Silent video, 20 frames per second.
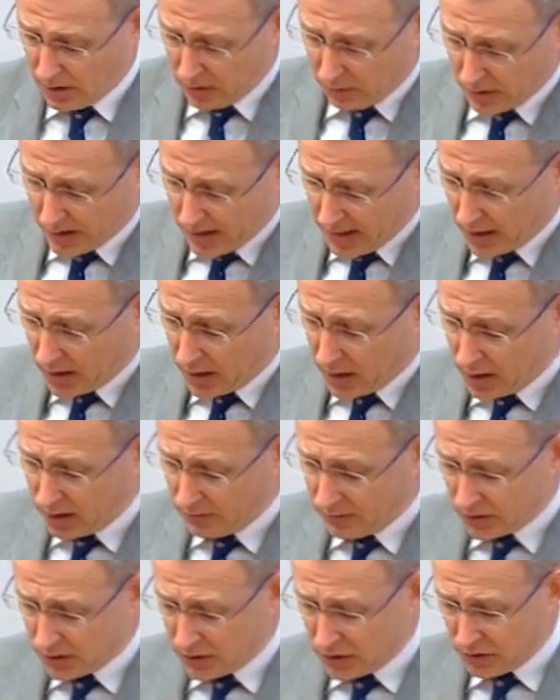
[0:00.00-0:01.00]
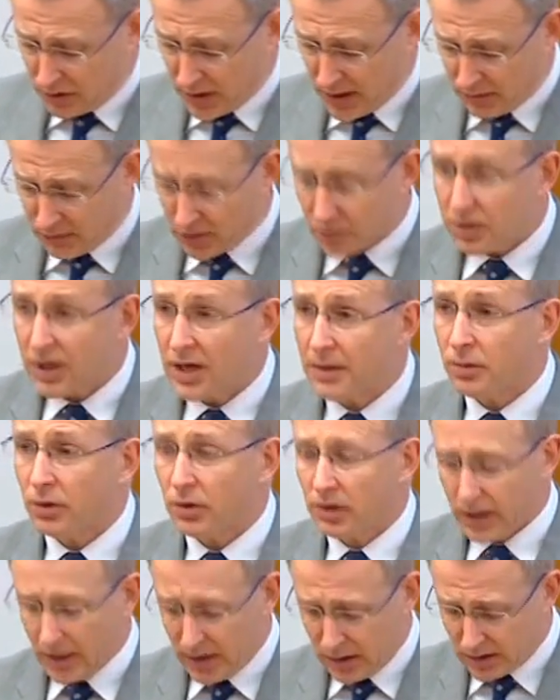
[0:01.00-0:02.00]
We had over two hundred
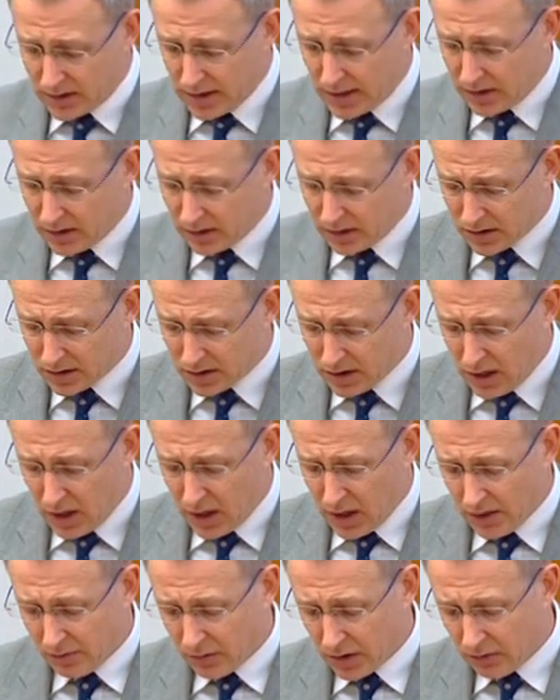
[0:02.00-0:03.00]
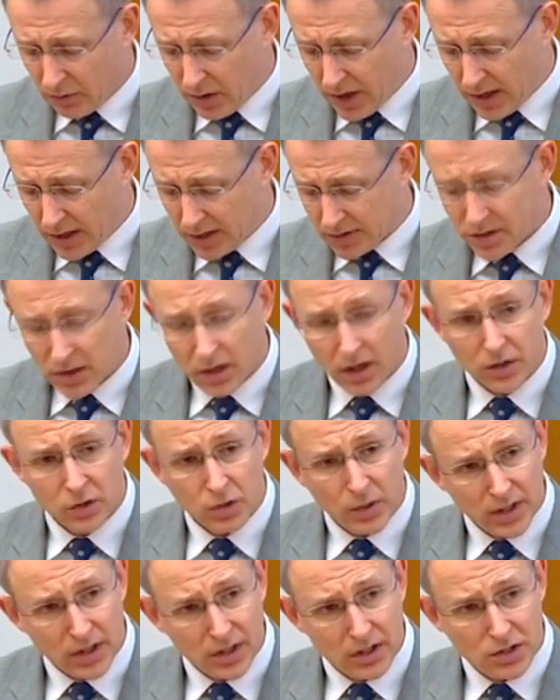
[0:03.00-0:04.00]
people in attendance and we raised
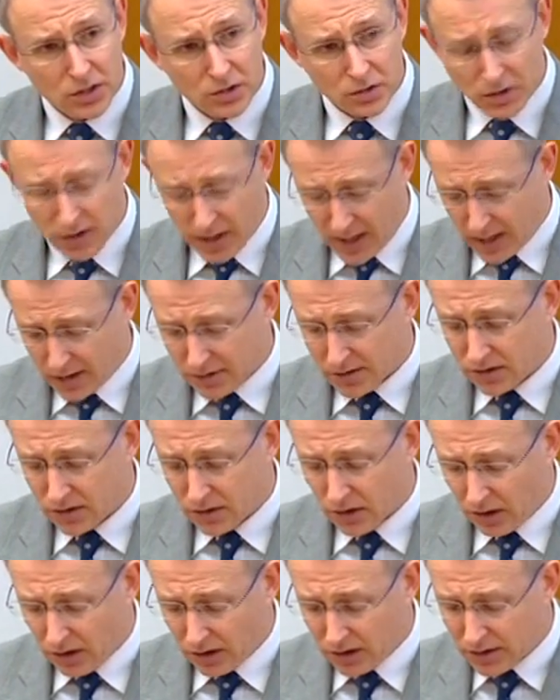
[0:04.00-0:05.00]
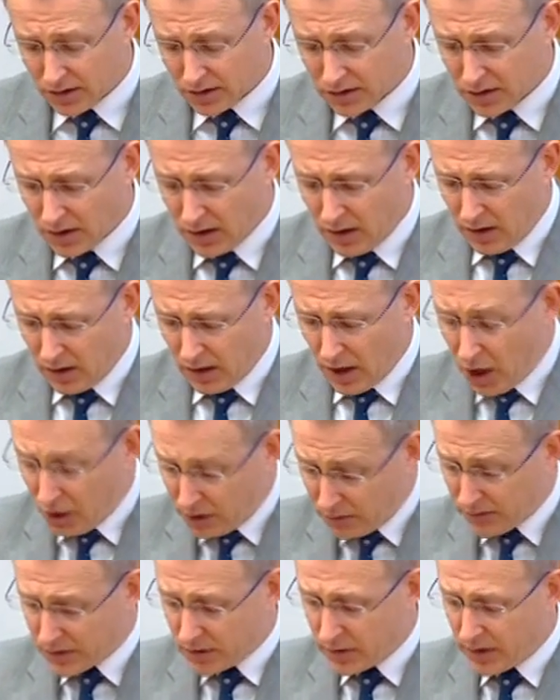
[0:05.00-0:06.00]
twenty-two thousand dollars,
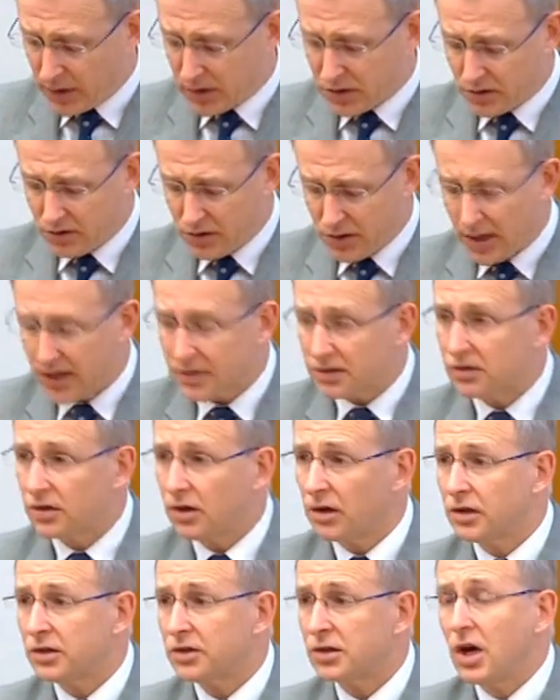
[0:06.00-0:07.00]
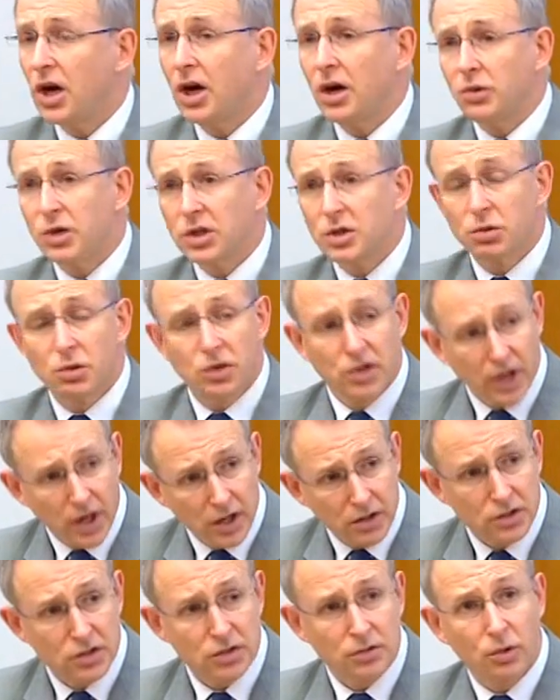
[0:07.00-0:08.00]
over twenty-two thousand dollars, which will
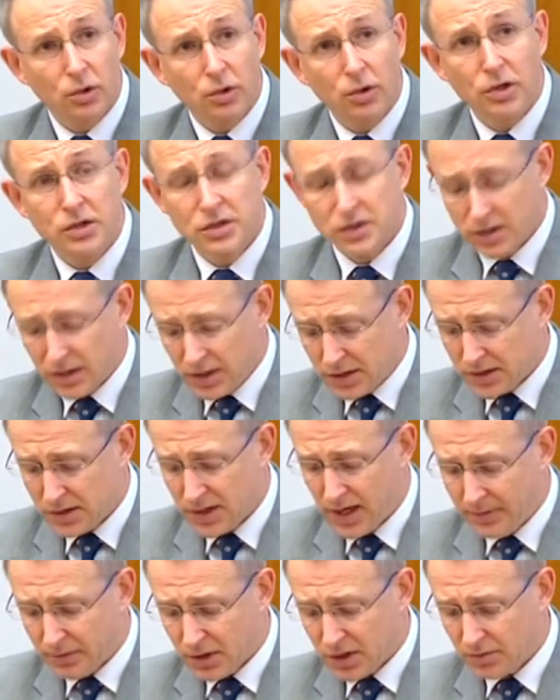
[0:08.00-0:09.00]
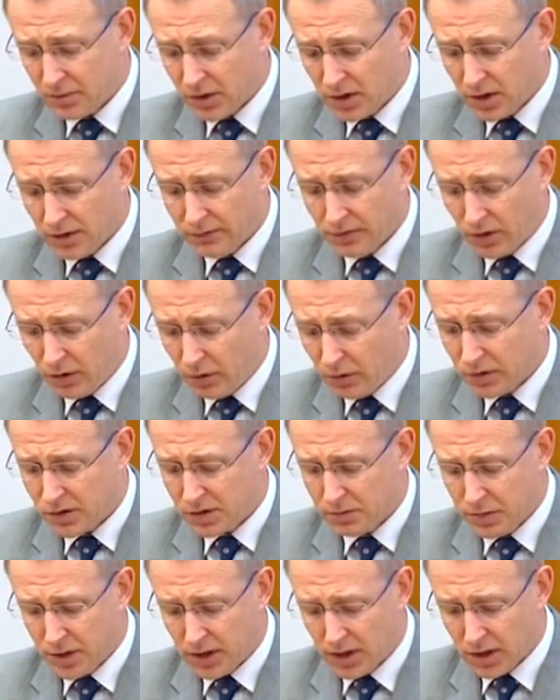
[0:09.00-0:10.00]
go towards the establishment of the
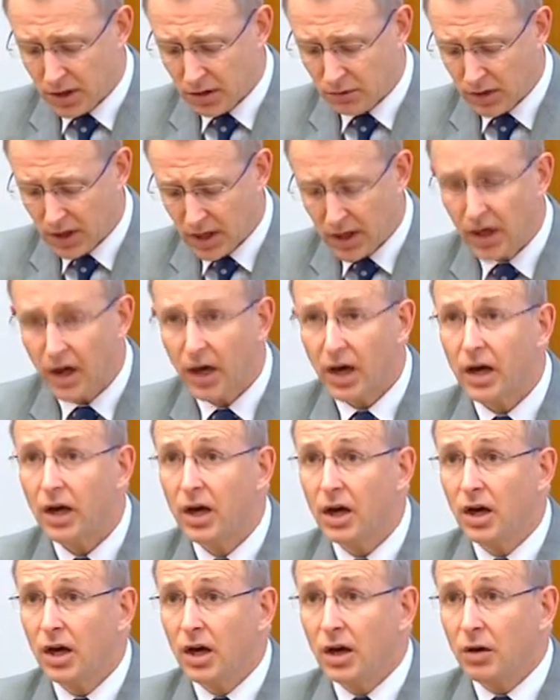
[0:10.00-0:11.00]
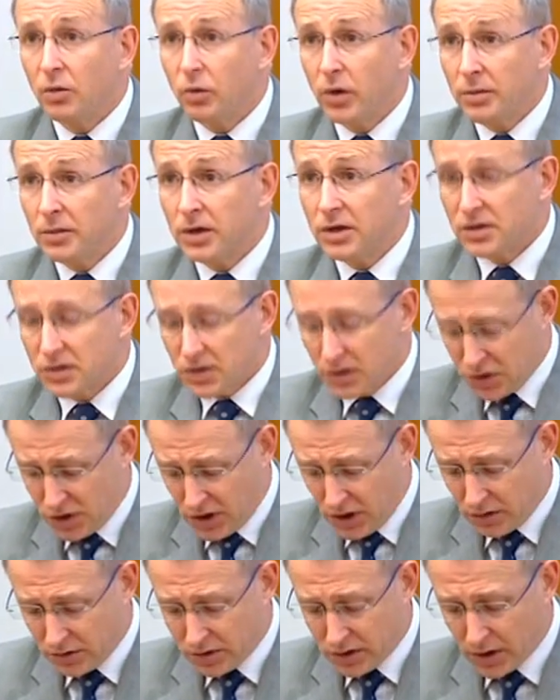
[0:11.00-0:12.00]
Hornsby Ku-ring-gai Women's
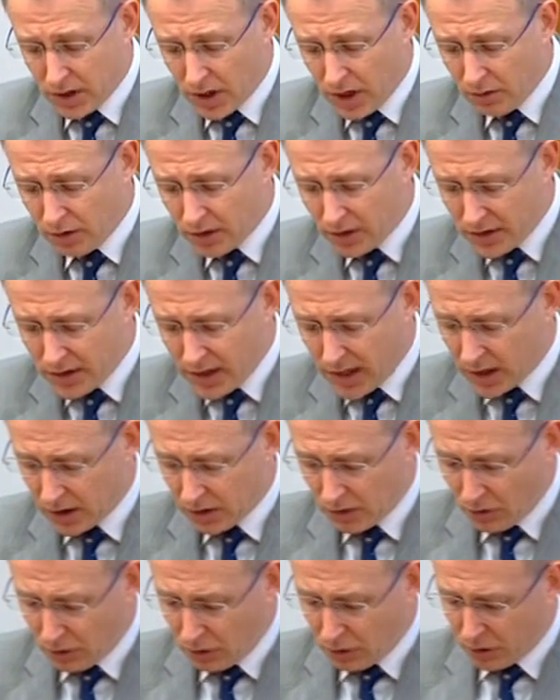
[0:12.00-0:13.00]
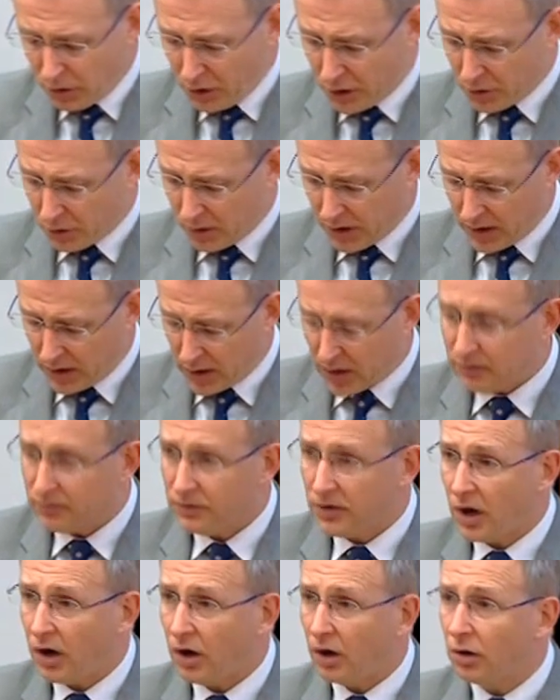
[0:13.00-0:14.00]
Shelter. I want to thank all who were
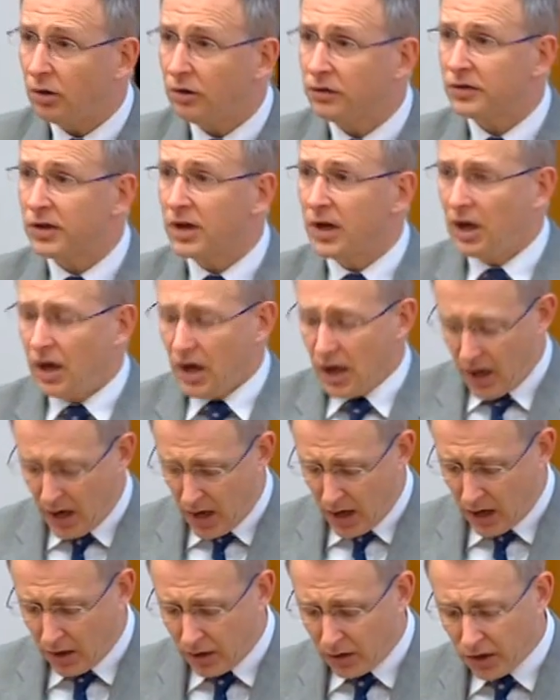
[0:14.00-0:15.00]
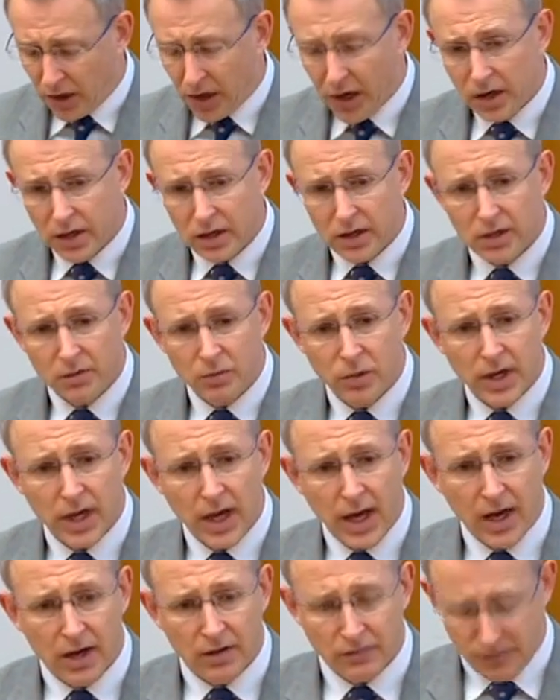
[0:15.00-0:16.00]
involved. Uh, not only did we
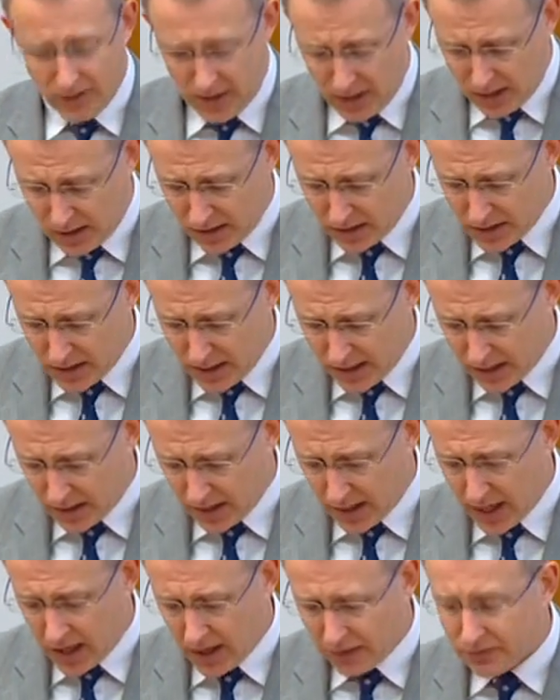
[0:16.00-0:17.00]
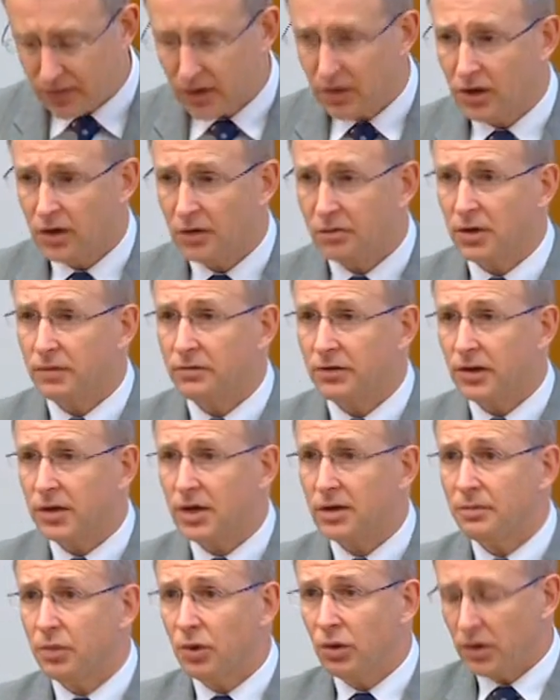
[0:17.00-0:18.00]
have an entertaining afternoon, but
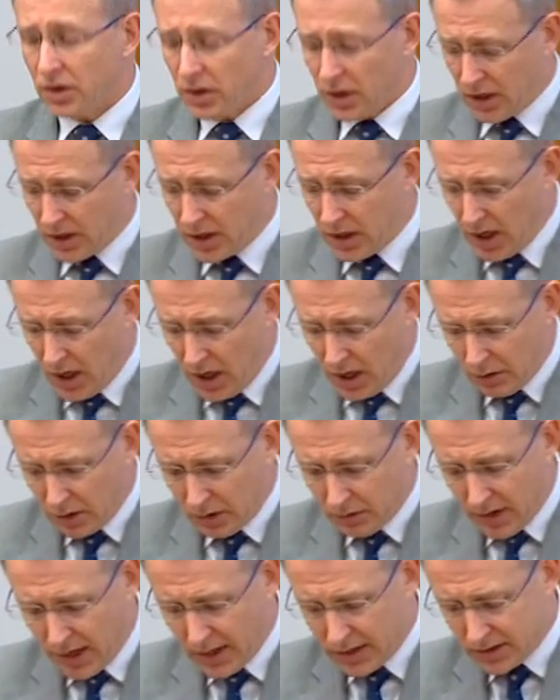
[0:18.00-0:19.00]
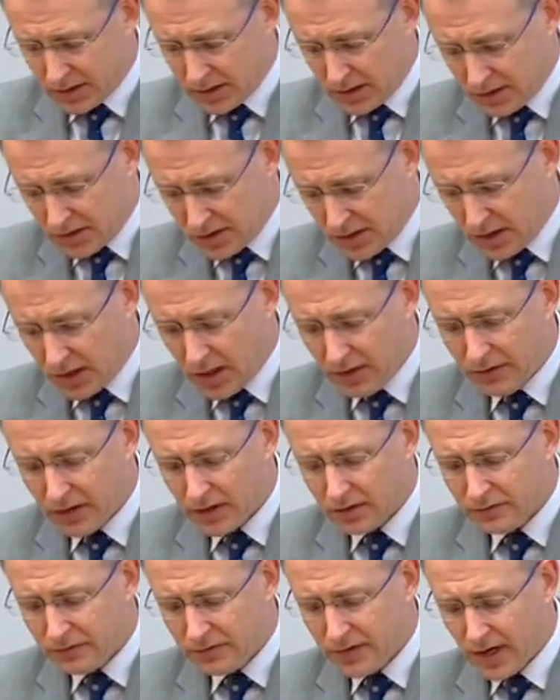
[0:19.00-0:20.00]
very importantly, we raised
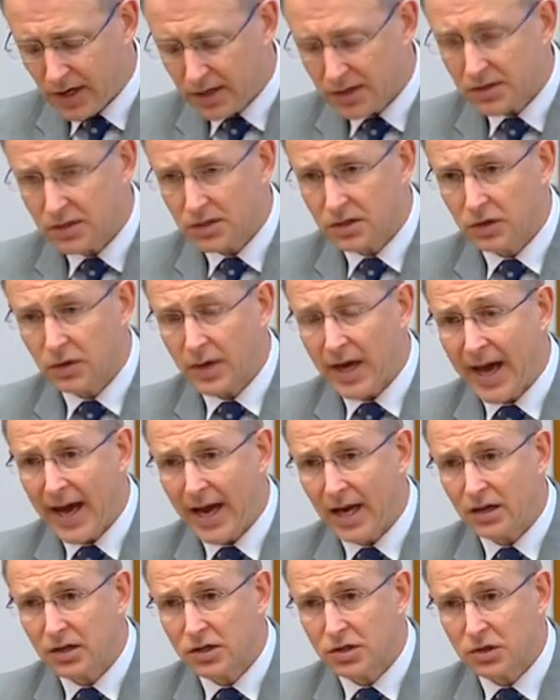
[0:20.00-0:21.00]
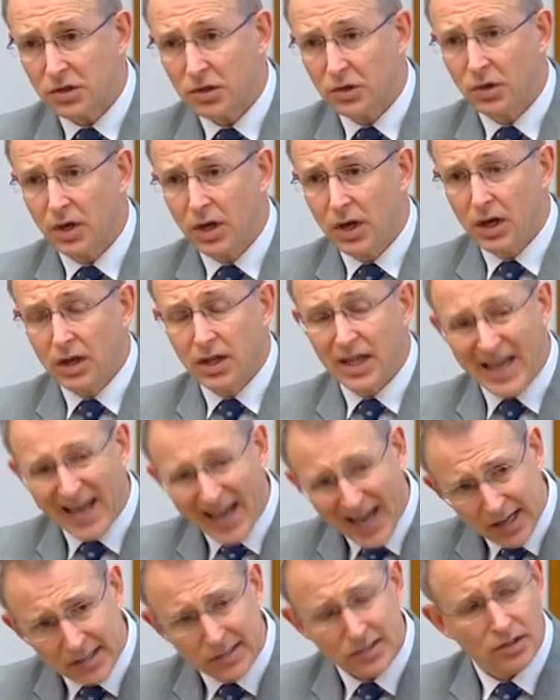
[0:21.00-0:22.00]
significant funds to add to the
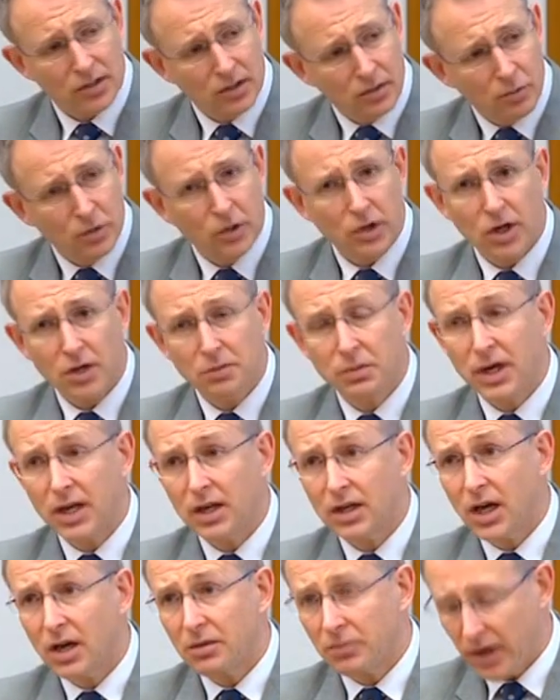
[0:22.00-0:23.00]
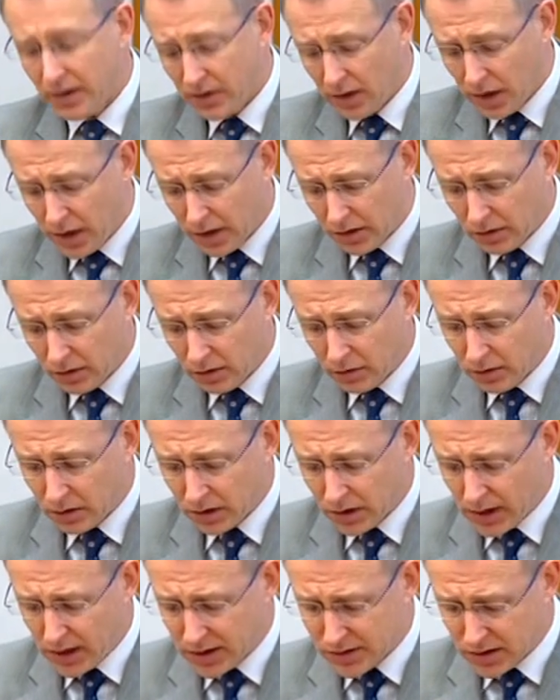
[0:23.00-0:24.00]
excellent work being done by the local
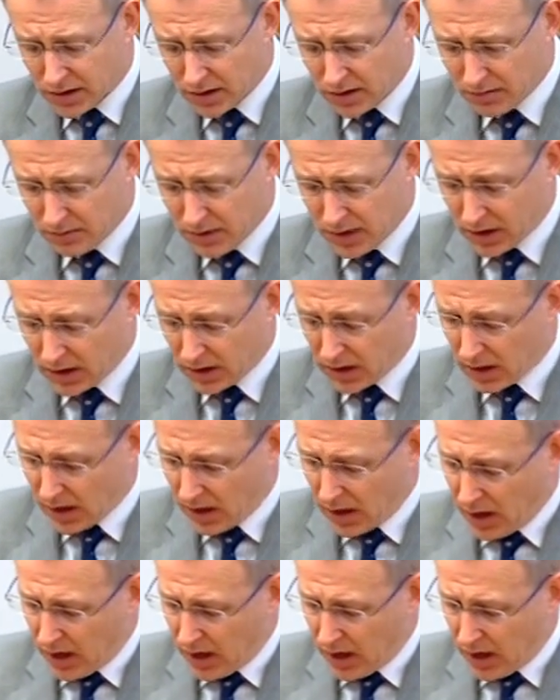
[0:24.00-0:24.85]
organising committee.